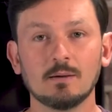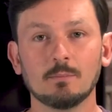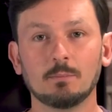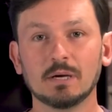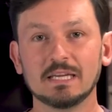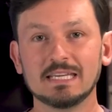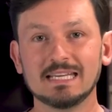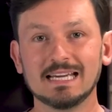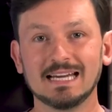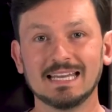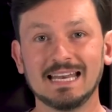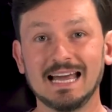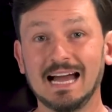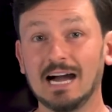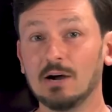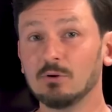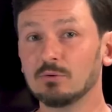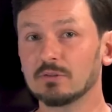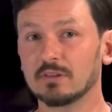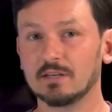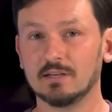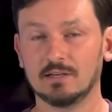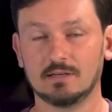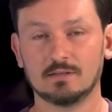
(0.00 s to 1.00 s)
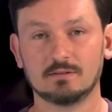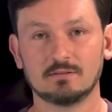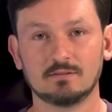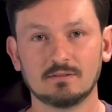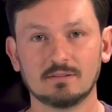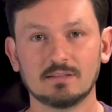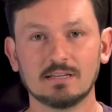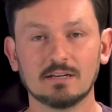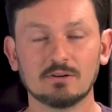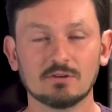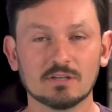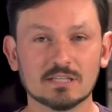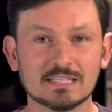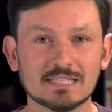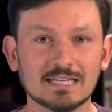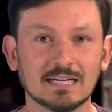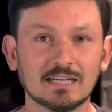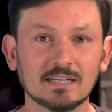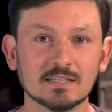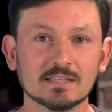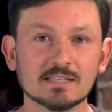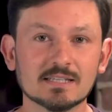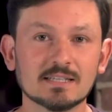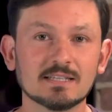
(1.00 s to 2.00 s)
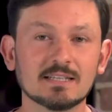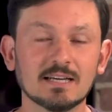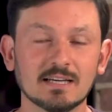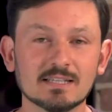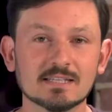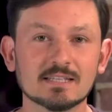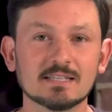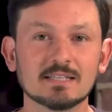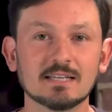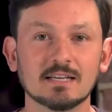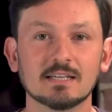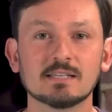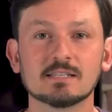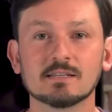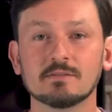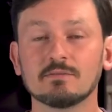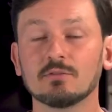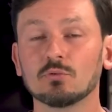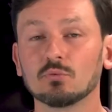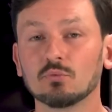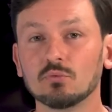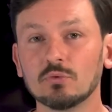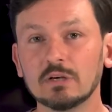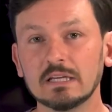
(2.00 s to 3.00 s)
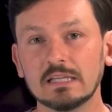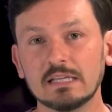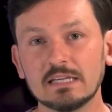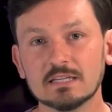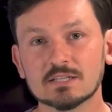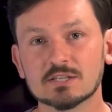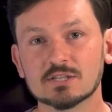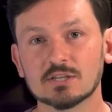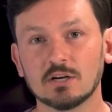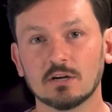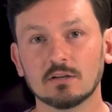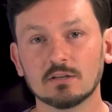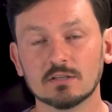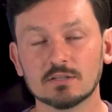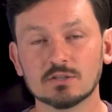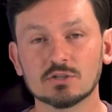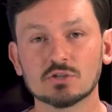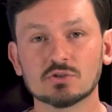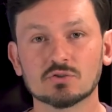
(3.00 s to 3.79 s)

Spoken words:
But yet out there is tons and tons and tons of really solid,